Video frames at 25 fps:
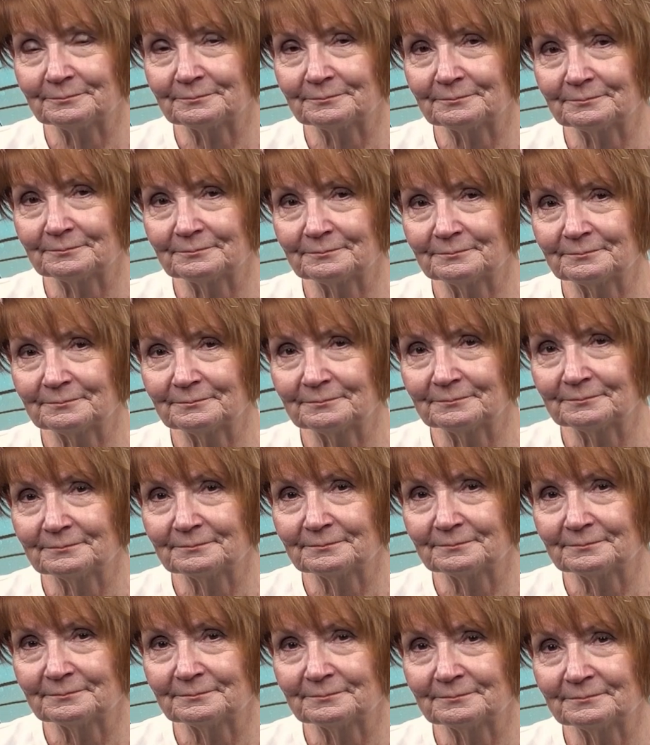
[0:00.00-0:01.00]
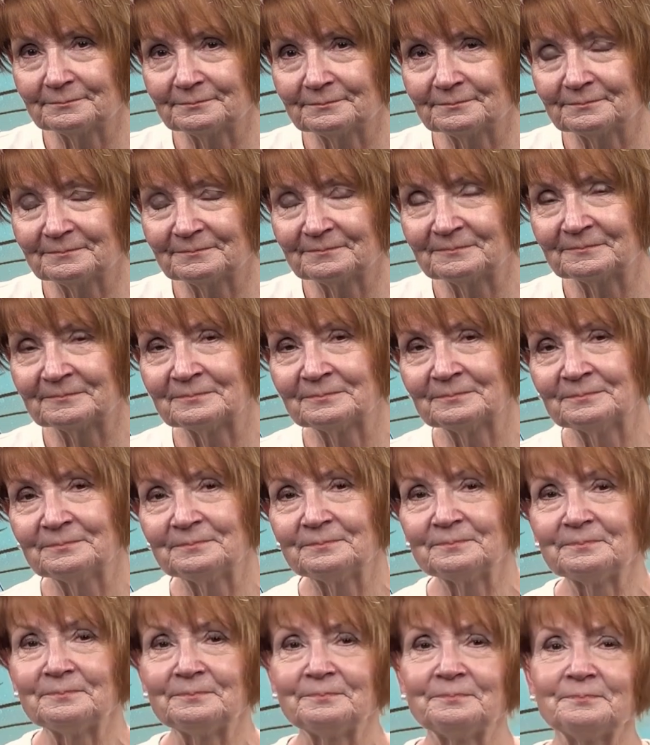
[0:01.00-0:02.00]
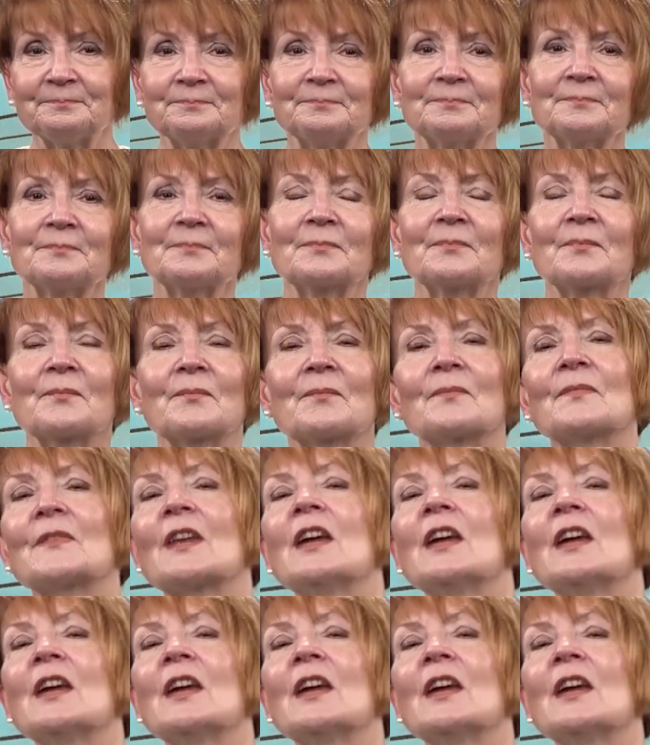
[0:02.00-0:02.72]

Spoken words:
Nothing is said.